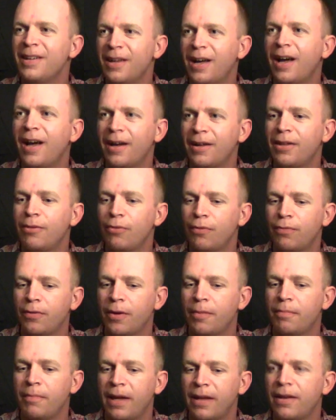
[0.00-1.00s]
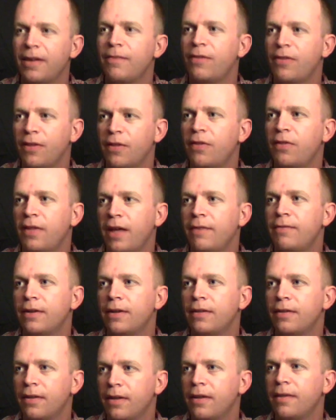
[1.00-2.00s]
Yeah, he was from Magnificent
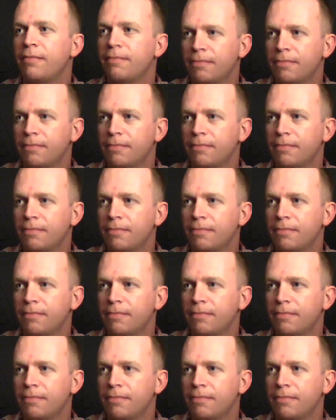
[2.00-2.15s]
Seven, the